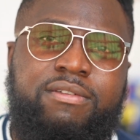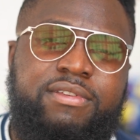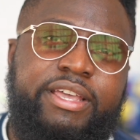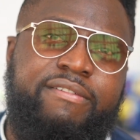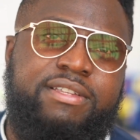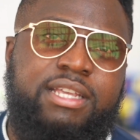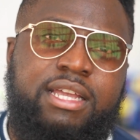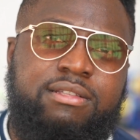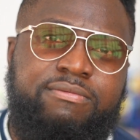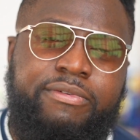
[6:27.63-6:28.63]
EVFs
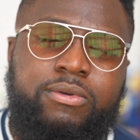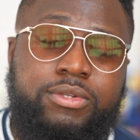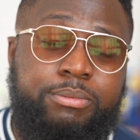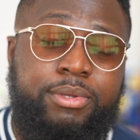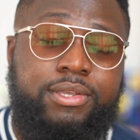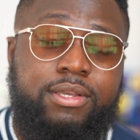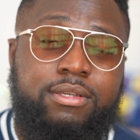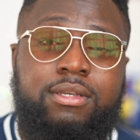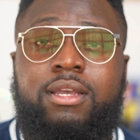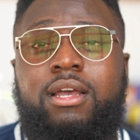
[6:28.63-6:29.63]
and focus peaking.